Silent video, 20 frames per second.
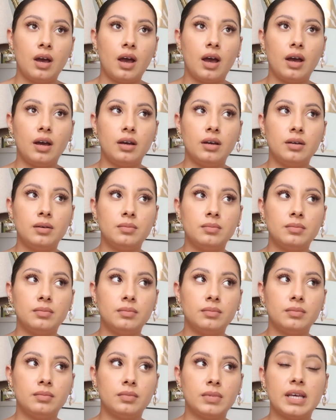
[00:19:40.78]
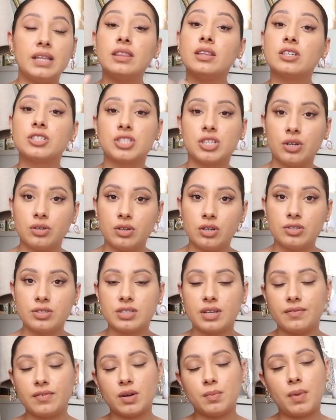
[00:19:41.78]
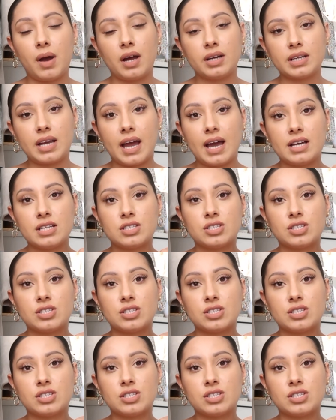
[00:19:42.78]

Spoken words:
in the show notes of your podcast,